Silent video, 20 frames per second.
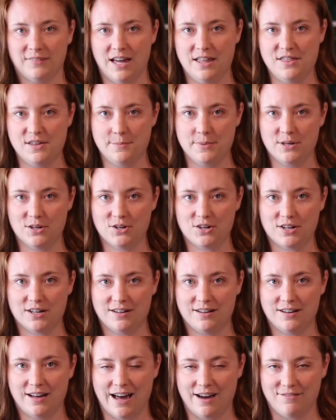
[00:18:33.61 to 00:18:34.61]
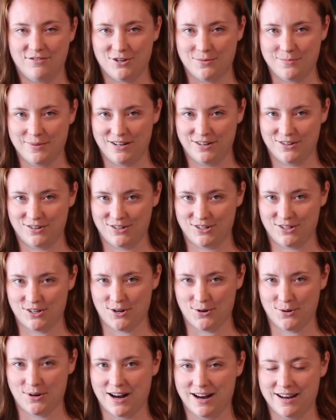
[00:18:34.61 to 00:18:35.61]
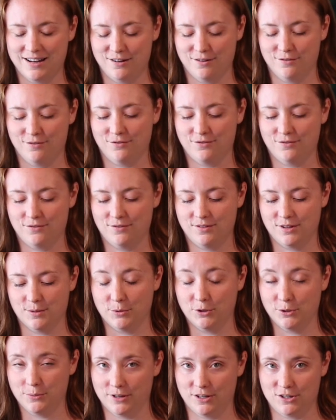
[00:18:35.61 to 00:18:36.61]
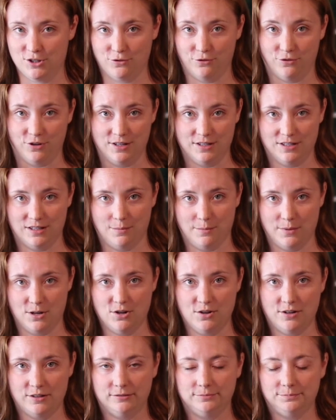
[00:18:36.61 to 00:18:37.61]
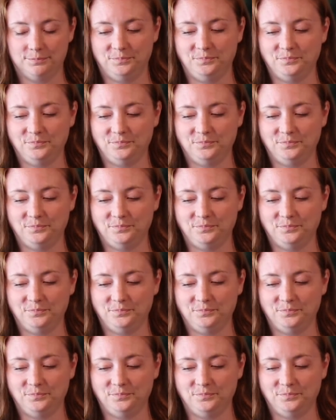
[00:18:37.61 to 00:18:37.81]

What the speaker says: And the milk, after a minute or so, the blueberries freeze the milk.